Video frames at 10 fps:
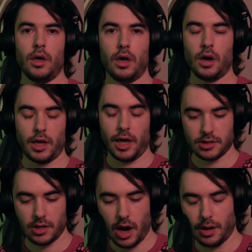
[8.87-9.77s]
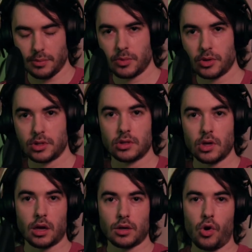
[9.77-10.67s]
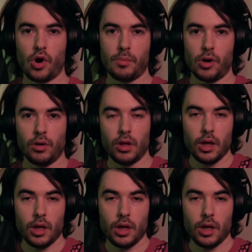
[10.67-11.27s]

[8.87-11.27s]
Okay, sorry, I'm supposed to talk normal.